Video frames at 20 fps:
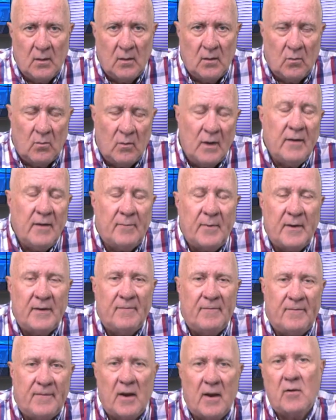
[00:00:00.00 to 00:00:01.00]
We have been
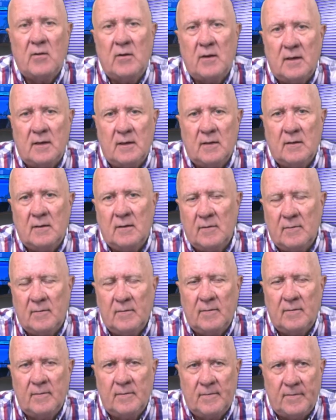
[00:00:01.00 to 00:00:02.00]
very,
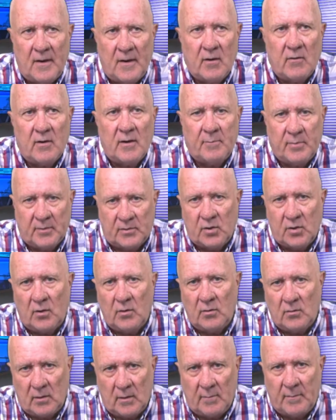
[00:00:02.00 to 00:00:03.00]
very
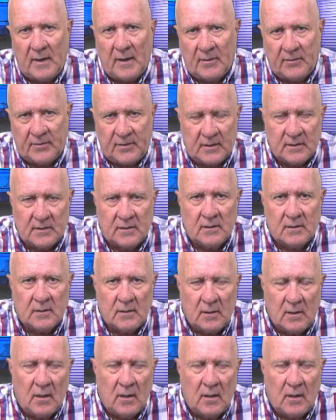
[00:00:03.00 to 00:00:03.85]
paternal about this